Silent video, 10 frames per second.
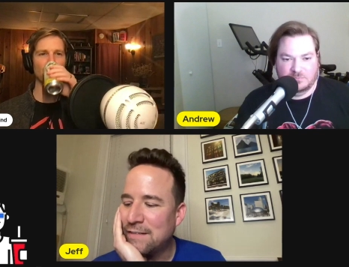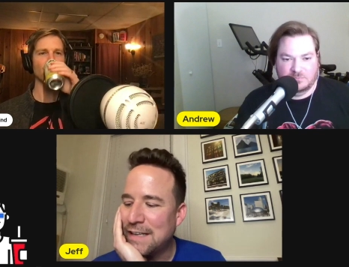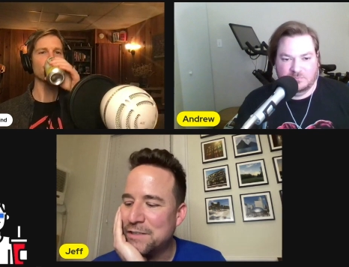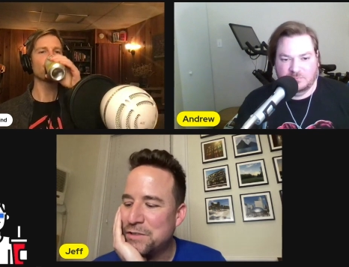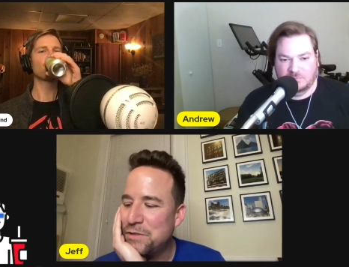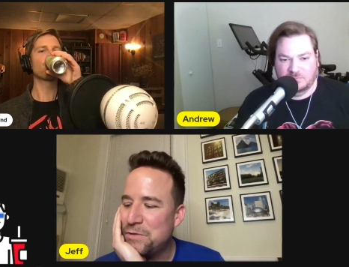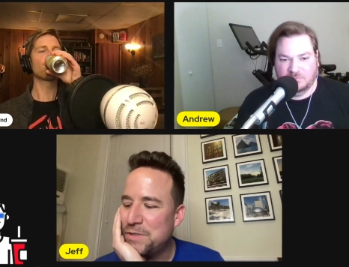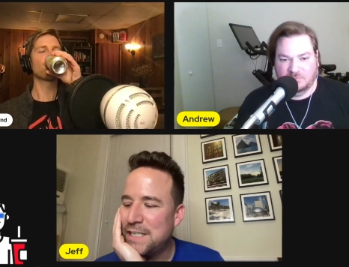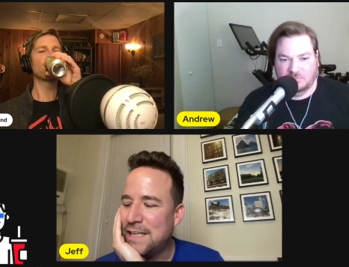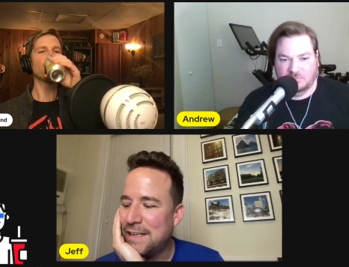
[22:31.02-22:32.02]
Speaker 1: let two
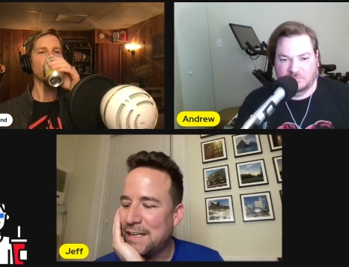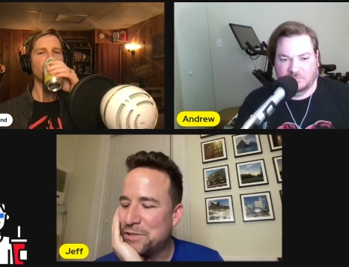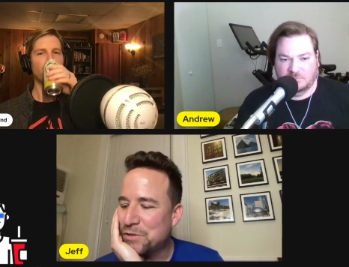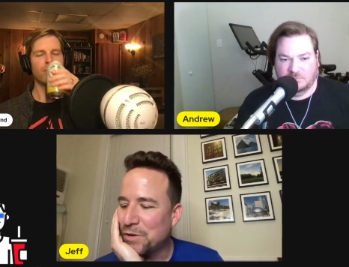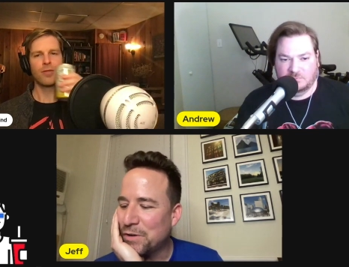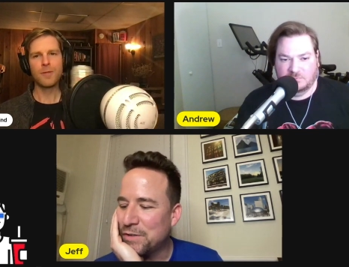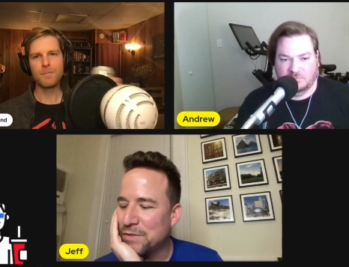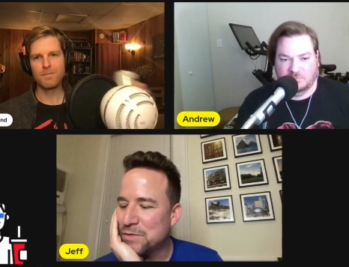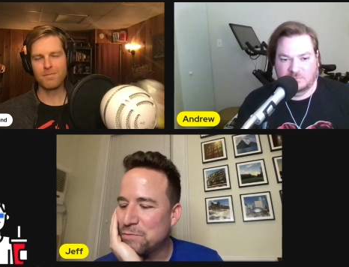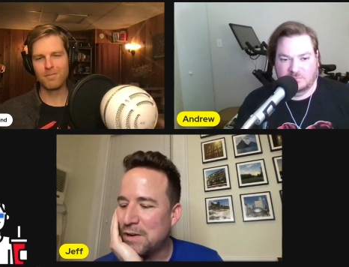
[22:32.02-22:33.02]
teenage
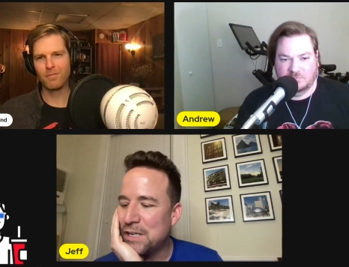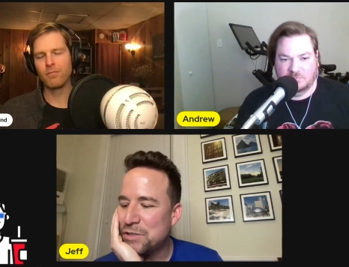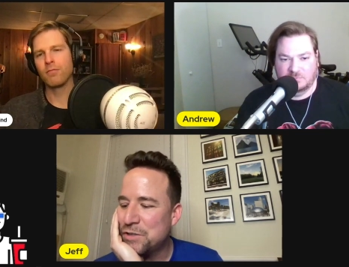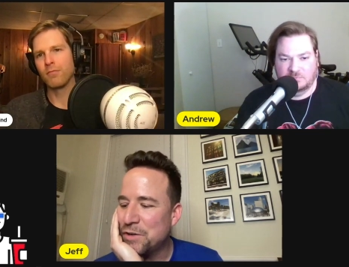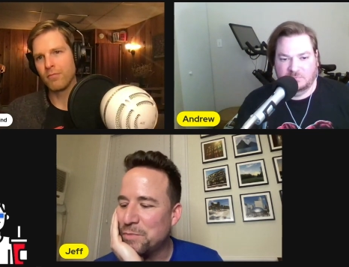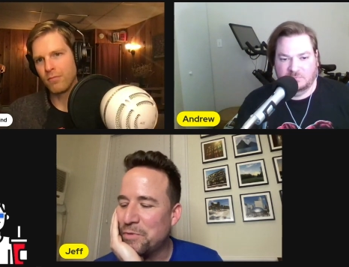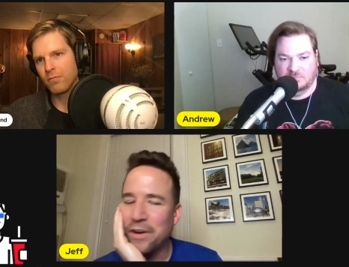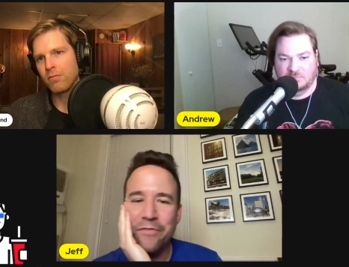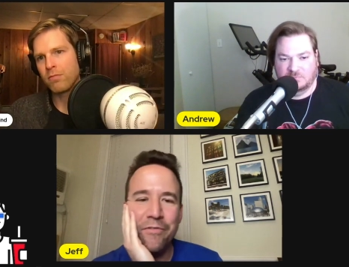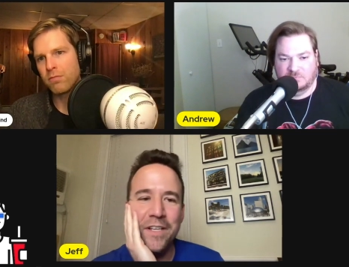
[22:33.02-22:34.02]
girls wash their
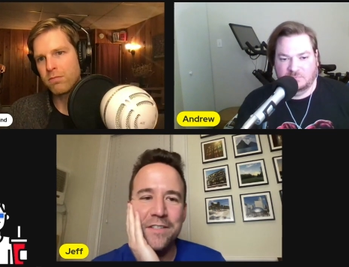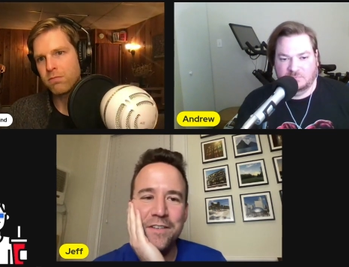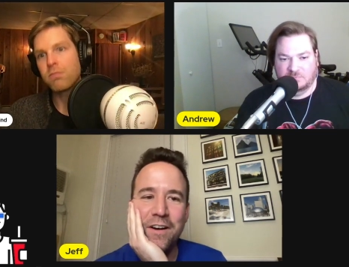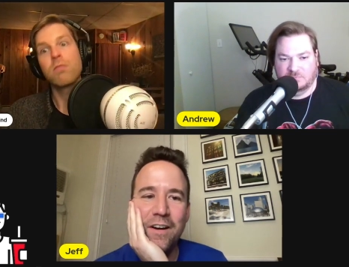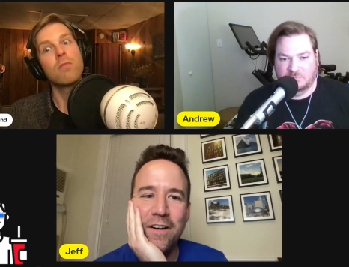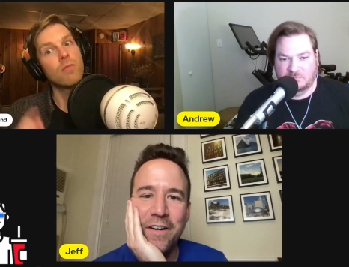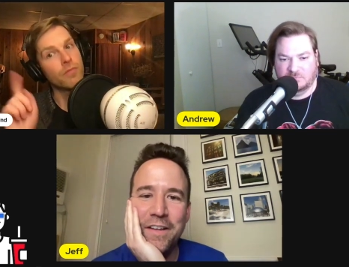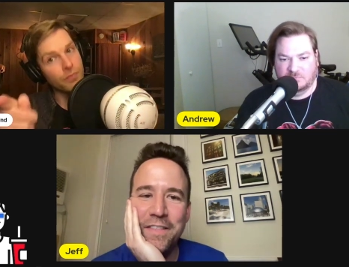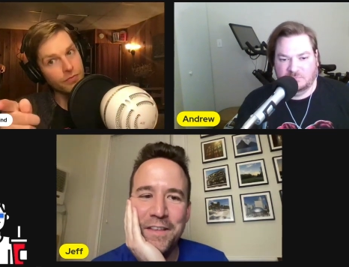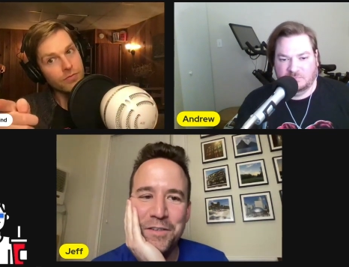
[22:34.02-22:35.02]
boyfriend's car
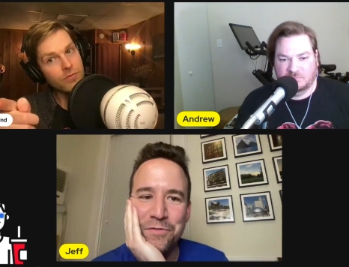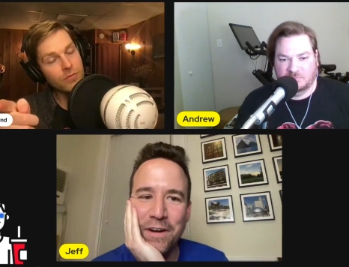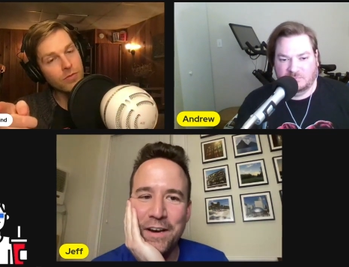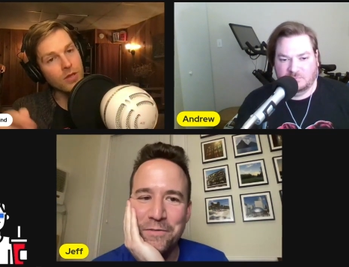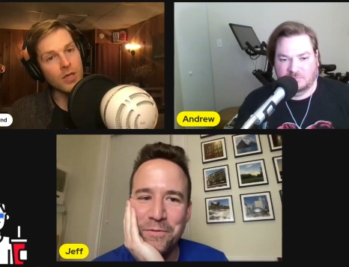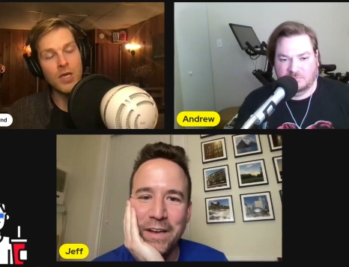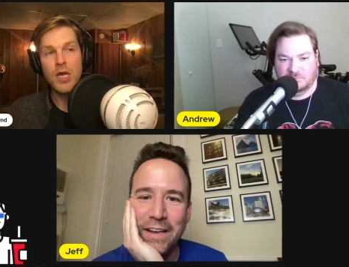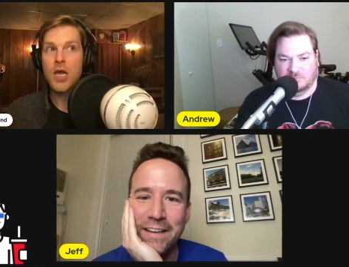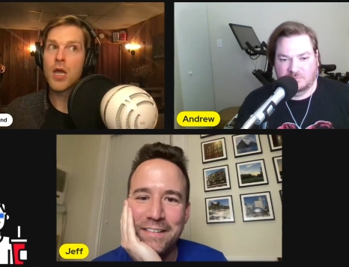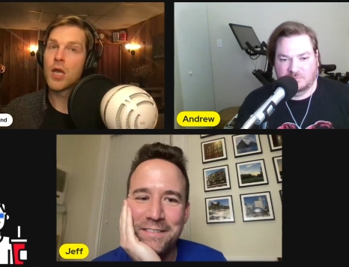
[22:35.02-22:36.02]
in the
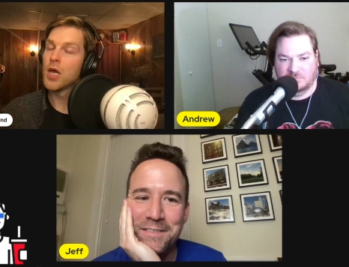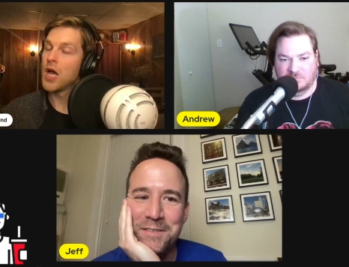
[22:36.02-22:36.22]
driveway?